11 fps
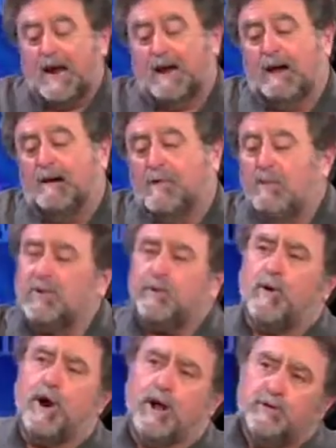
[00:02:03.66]
But
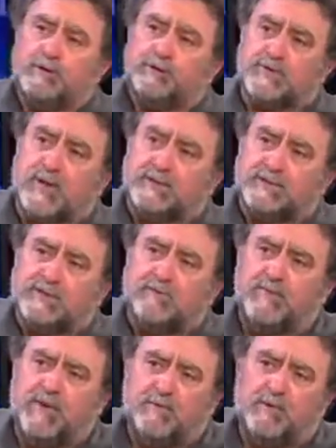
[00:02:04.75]
there are other traits that